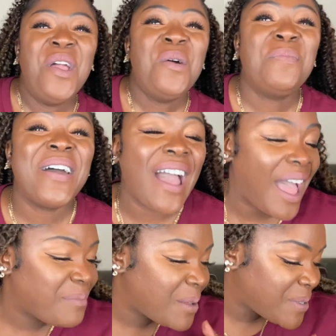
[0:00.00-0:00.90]
But
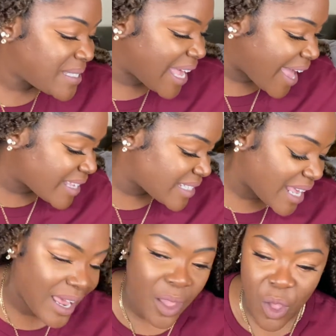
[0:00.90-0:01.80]
I'm obsessed,
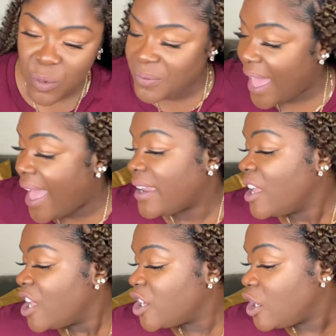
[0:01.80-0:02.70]
and I hope that,
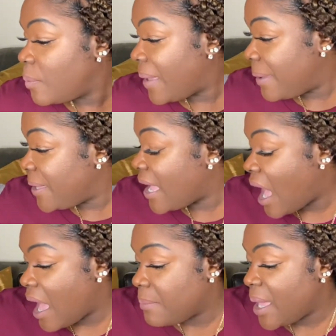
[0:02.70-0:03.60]
you know, maybe
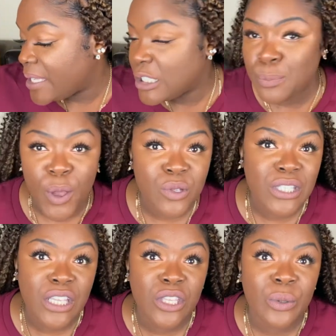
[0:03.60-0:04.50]
I'm
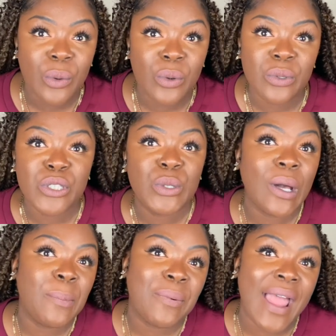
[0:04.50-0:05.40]
exposing you all to
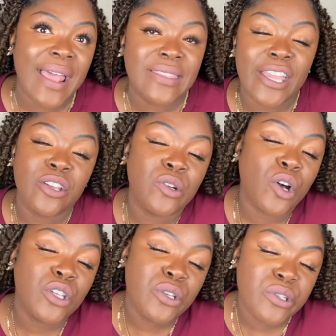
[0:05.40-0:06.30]
a brand that you're
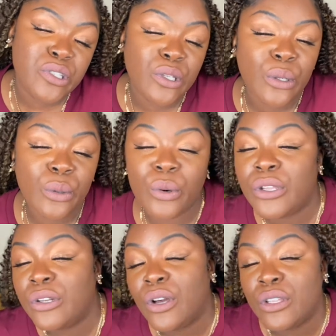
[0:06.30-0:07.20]
not used to or
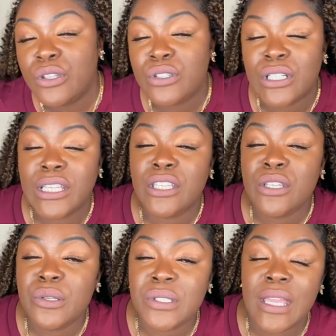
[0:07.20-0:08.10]
you're not usually
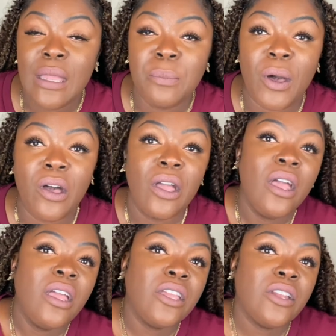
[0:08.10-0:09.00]
using. But,
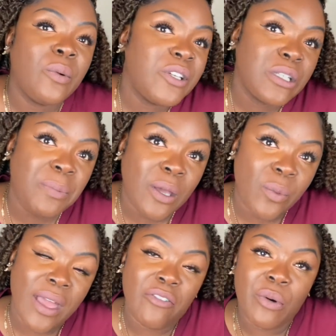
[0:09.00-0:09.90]
you know, we should be
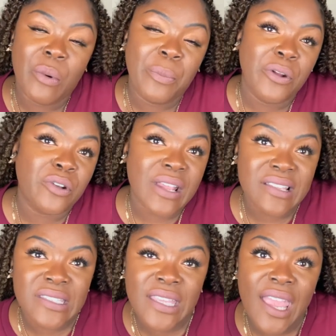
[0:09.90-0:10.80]
aware of what we're putting on
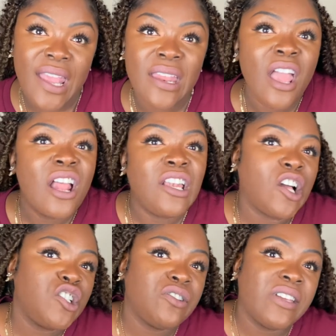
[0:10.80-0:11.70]
our skin.
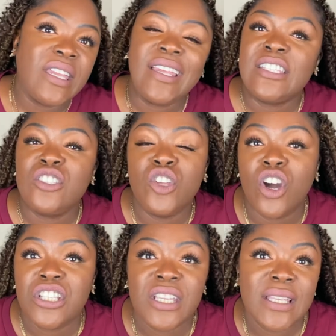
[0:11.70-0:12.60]
Luxury is
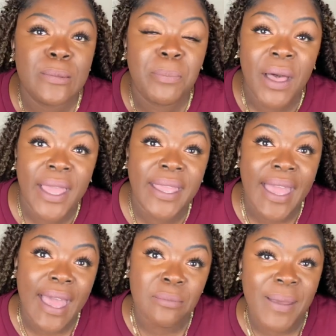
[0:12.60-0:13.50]
not just buying
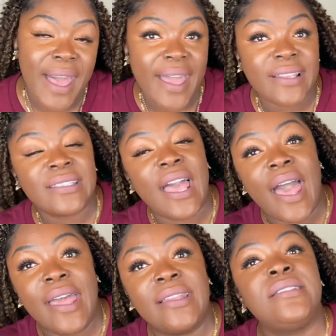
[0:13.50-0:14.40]
handbags
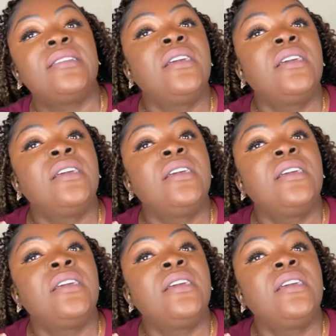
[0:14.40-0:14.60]
and,